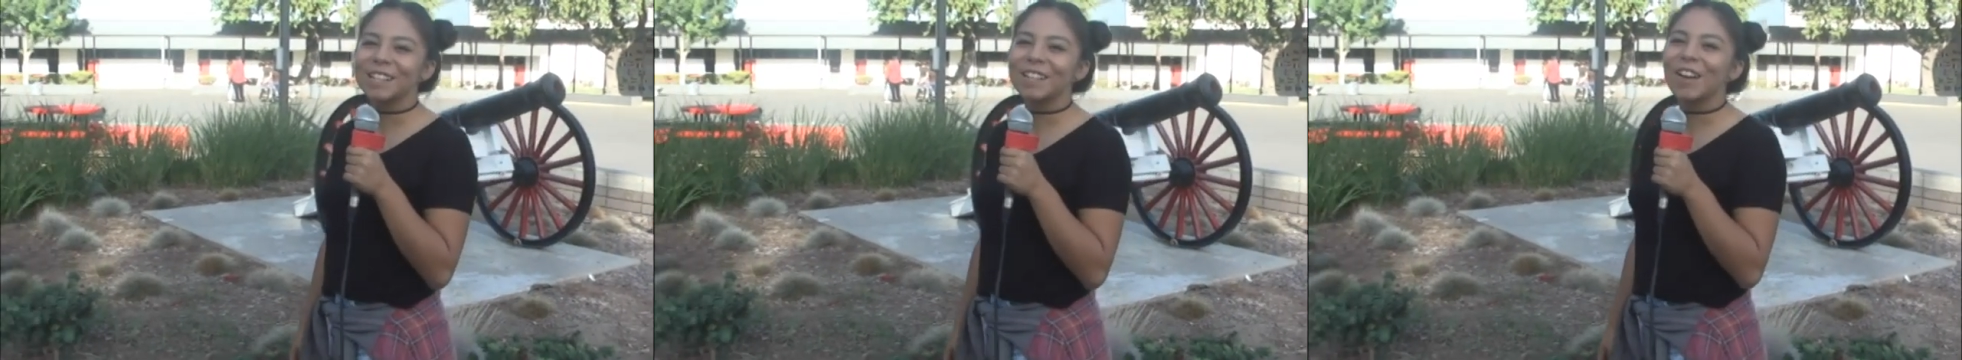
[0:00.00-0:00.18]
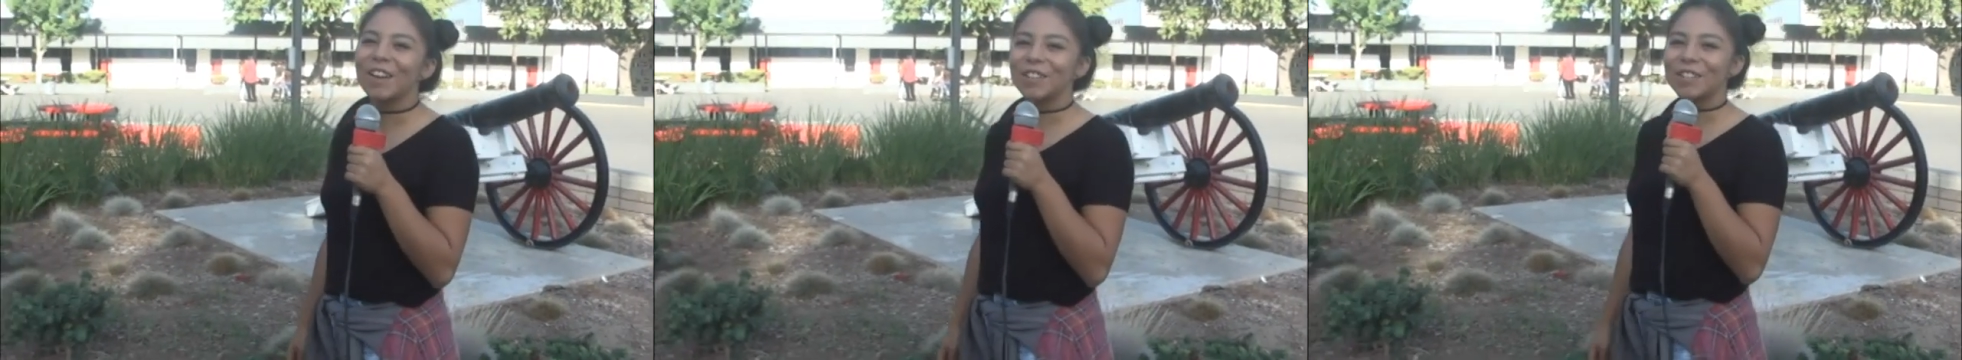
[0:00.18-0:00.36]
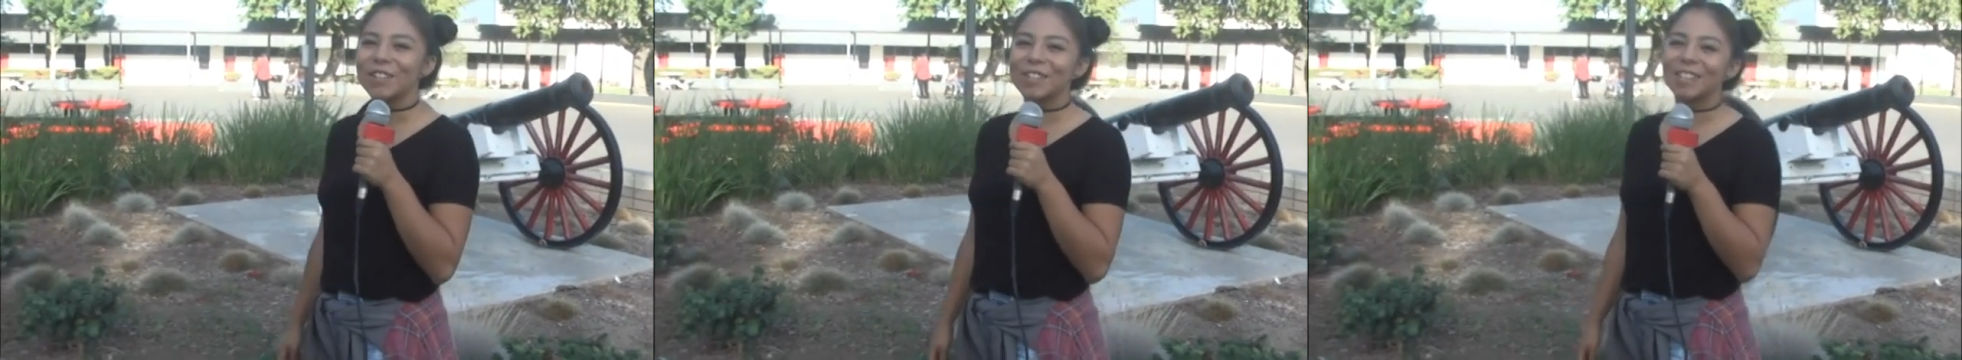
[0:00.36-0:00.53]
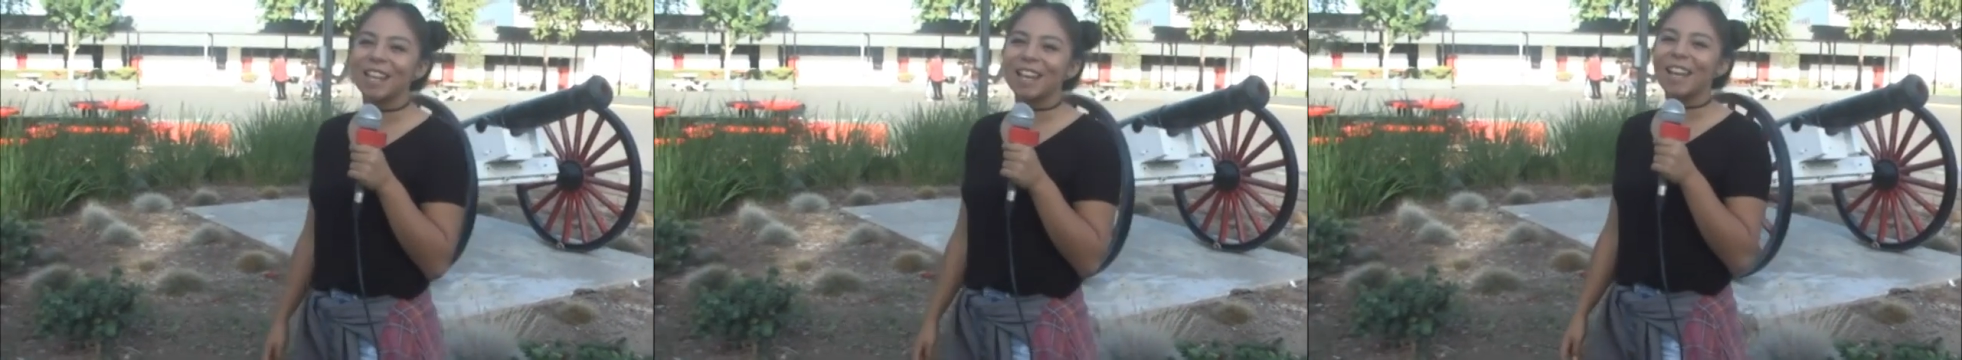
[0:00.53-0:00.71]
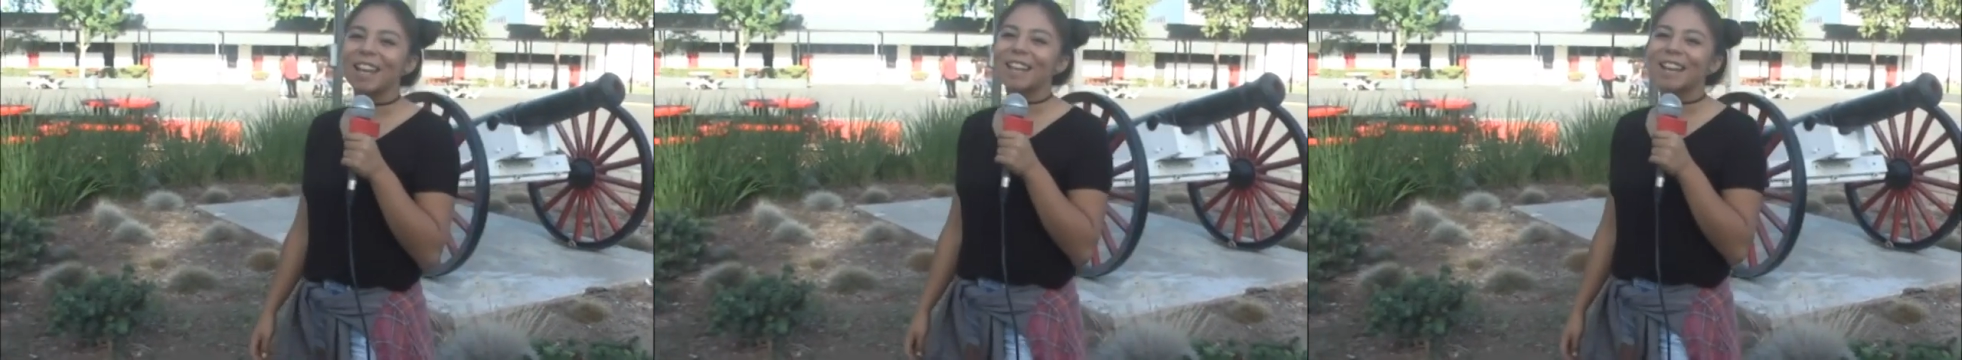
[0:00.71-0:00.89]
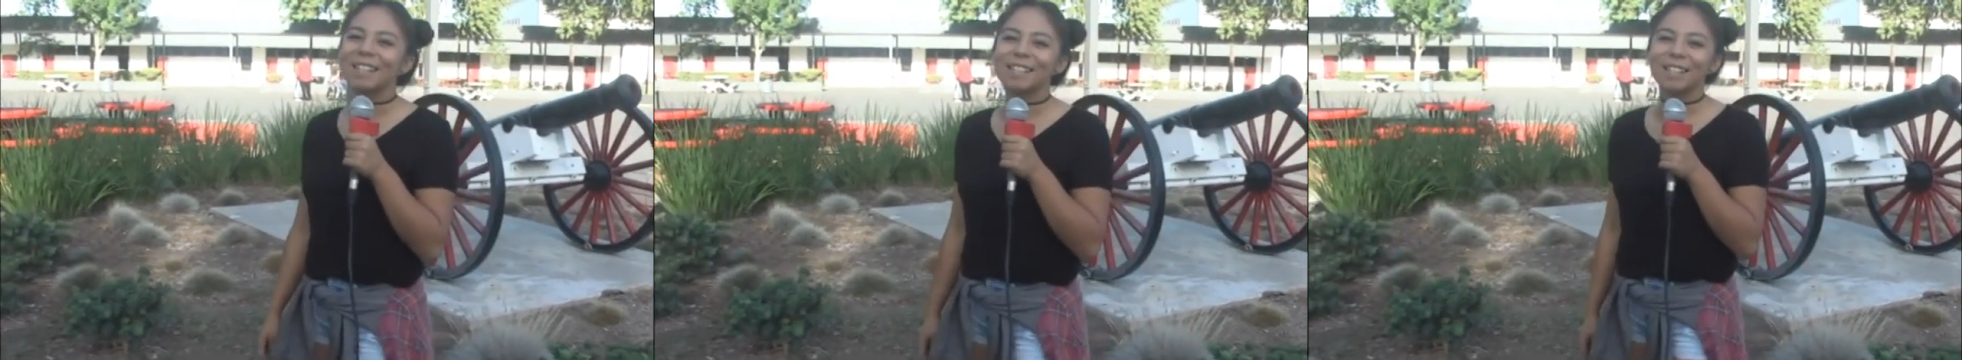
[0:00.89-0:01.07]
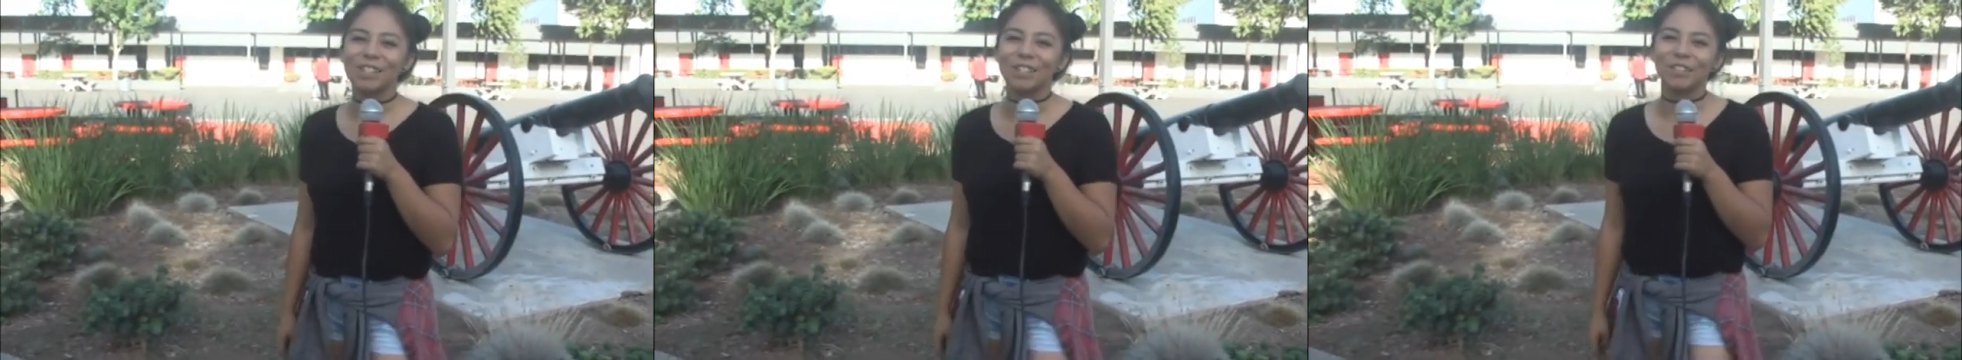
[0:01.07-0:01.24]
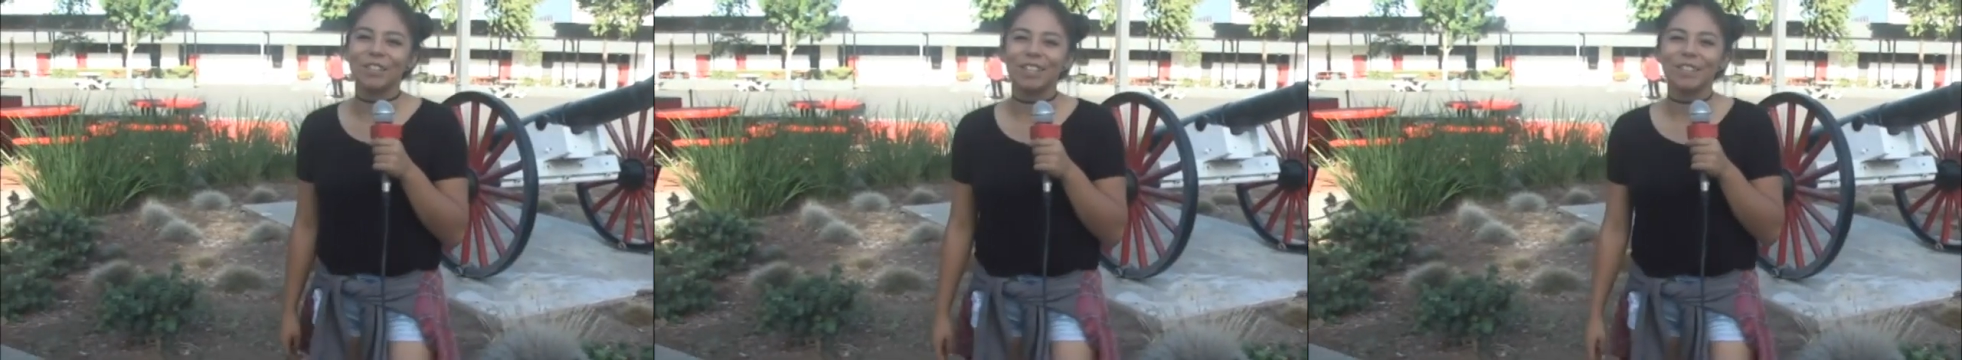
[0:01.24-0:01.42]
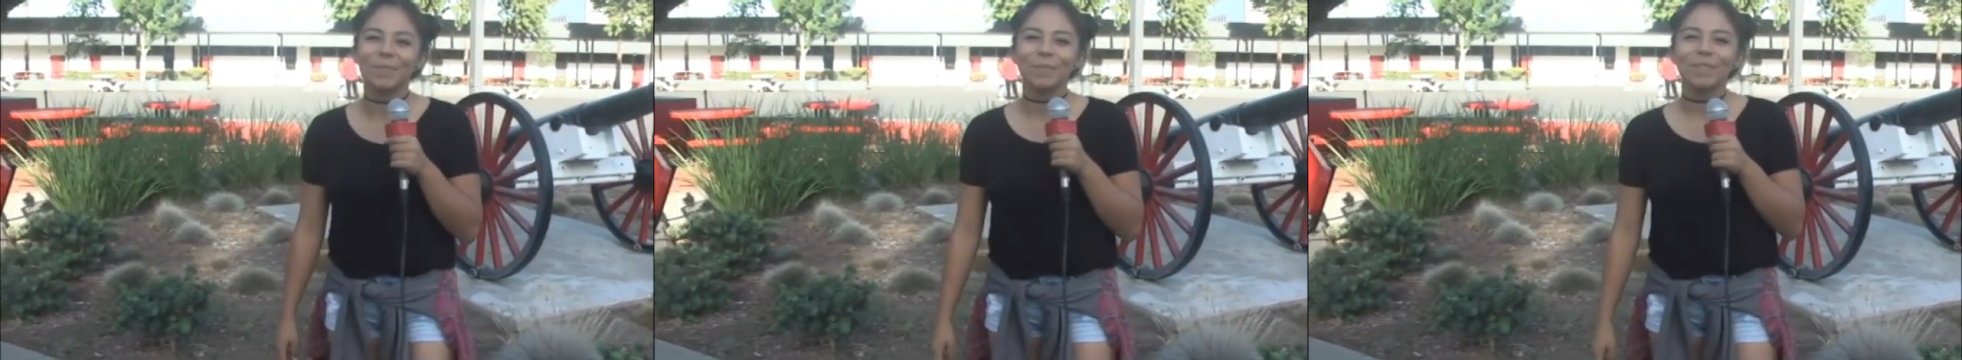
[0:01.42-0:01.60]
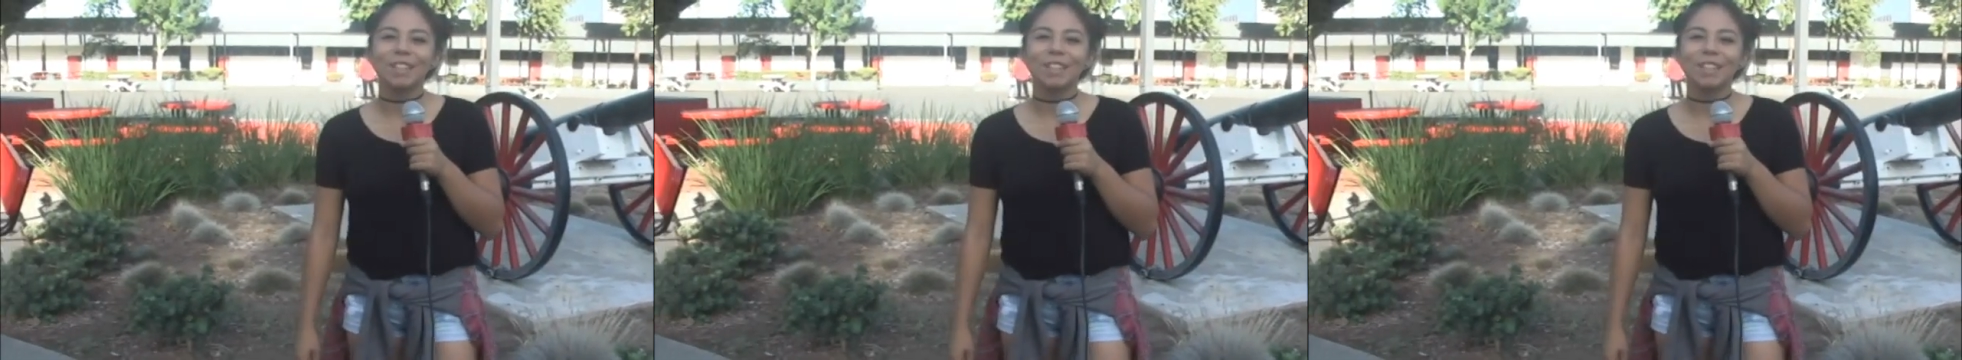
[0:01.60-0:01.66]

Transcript: on Tuesday against Century.